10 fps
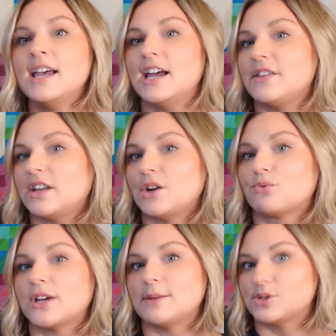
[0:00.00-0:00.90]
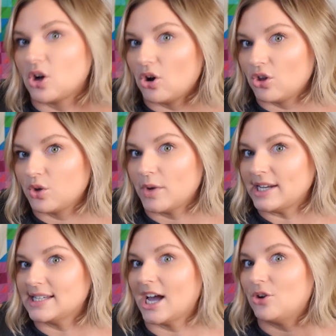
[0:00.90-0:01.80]
and then it ribs all the way
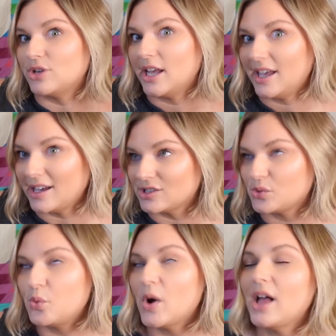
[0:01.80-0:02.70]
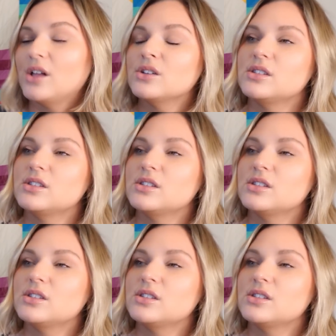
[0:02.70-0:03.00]
down as well.